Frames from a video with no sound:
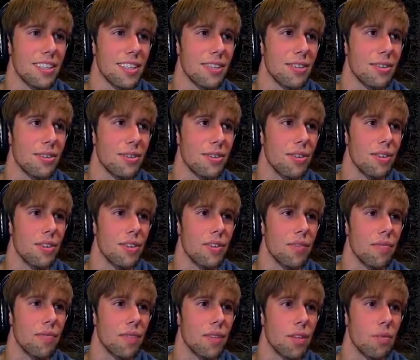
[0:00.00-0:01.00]
I think they're cool.
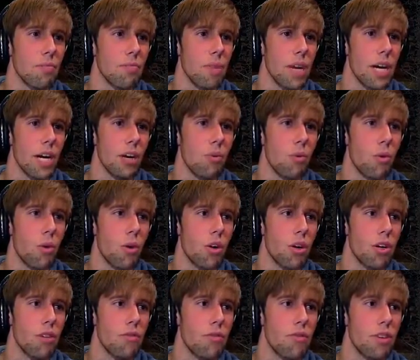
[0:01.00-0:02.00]
Male
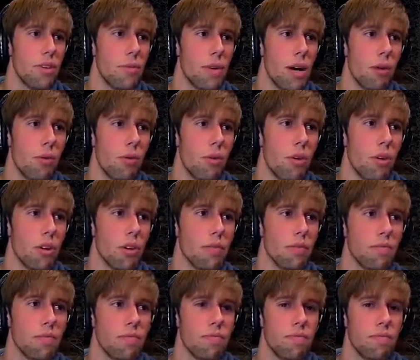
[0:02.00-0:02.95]
ward, female ward.